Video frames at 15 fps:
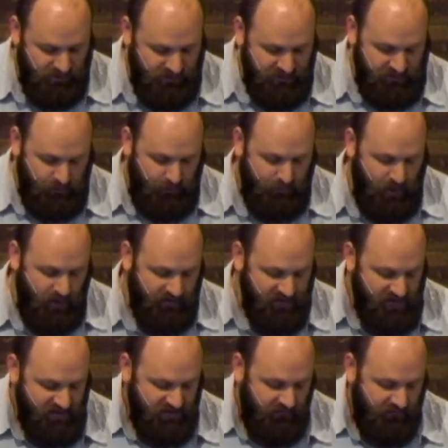And this is what Paul
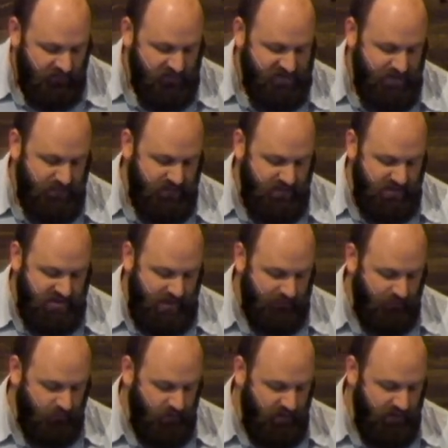says in 1 Timothy
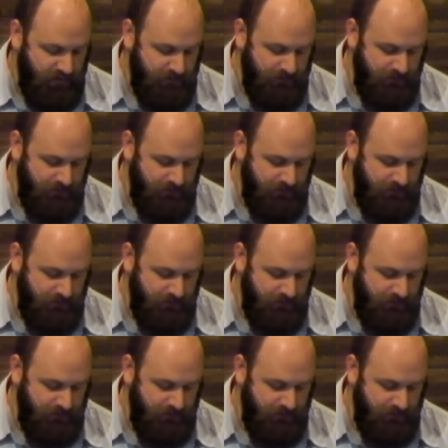chapter 1.